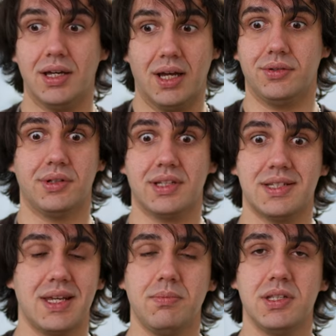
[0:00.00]
and on the
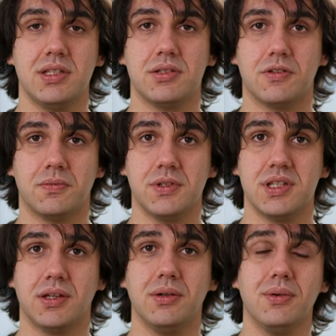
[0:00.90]
same pieces of
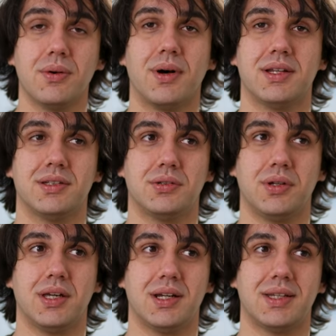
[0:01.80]
music, you will want to
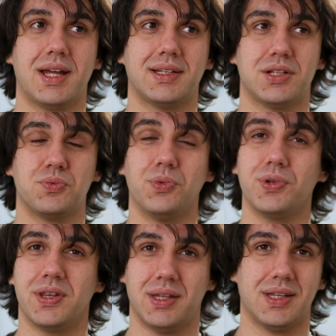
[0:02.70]
hear that as
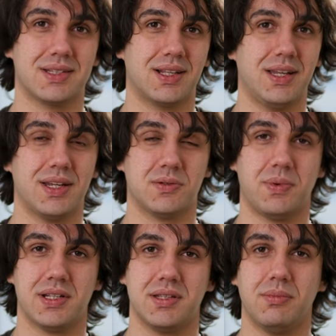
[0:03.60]
smooth and as clean as
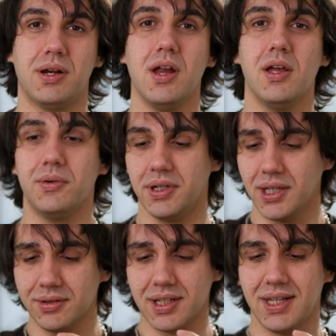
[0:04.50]
possible
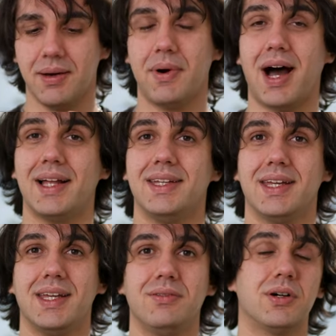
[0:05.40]
without the EM
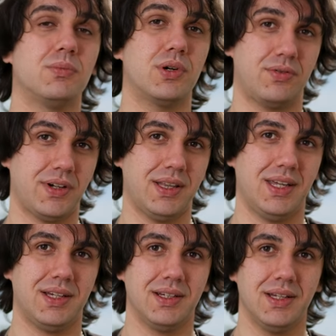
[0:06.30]
adding even more
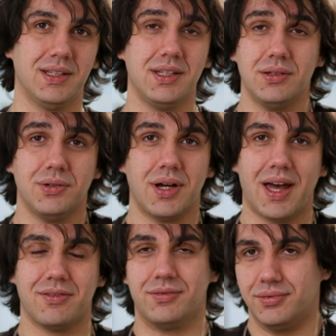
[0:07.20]
fatigue than you
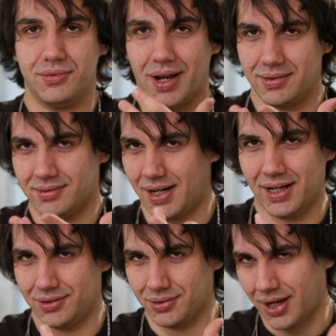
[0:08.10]
have while
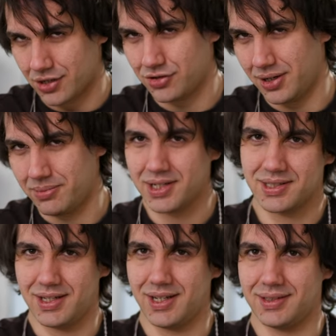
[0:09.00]
trying to actually
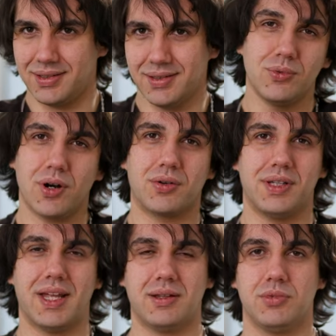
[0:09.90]
master and work
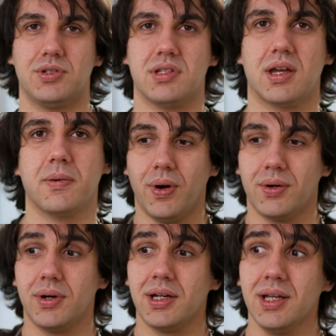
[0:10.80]
with that music.
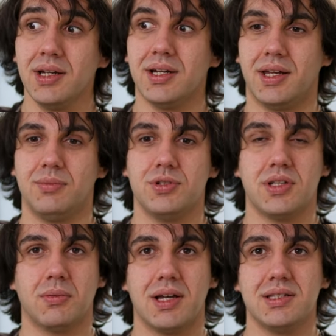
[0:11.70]
When working in
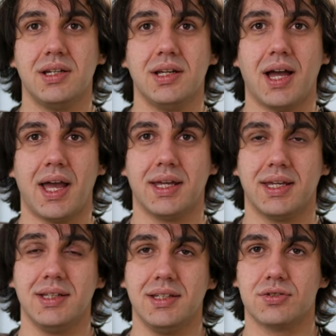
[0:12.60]
music mastering, I
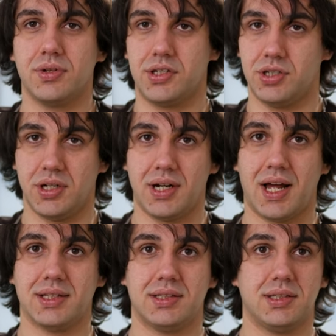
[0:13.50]
get this question a
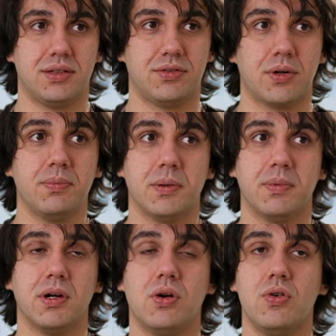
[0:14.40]
lot from people